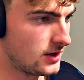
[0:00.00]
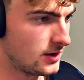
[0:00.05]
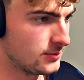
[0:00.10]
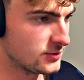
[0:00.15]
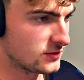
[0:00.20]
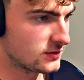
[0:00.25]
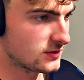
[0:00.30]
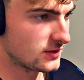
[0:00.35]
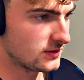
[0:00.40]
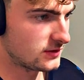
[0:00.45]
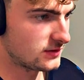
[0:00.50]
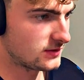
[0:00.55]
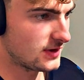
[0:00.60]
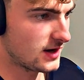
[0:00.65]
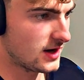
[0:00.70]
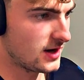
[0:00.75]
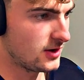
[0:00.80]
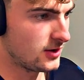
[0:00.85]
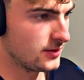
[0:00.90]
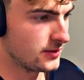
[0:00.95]
I'm just gonna
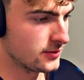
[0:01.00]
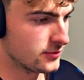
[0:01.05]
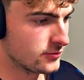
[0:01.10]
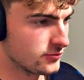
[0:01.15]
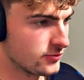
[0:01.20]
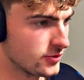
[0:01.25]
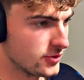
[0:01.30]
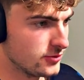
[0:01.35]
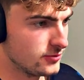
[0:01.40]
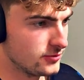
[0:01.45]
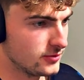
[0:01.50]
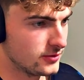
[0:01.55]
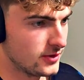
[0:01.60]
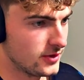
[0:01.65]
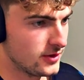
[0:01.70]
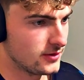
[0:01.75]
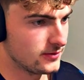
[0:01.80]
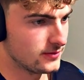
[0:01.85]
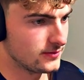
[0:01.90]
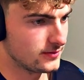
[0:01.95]
start on the root
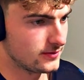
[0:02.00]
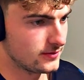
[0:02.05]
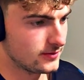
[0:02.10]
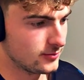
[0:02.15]
note,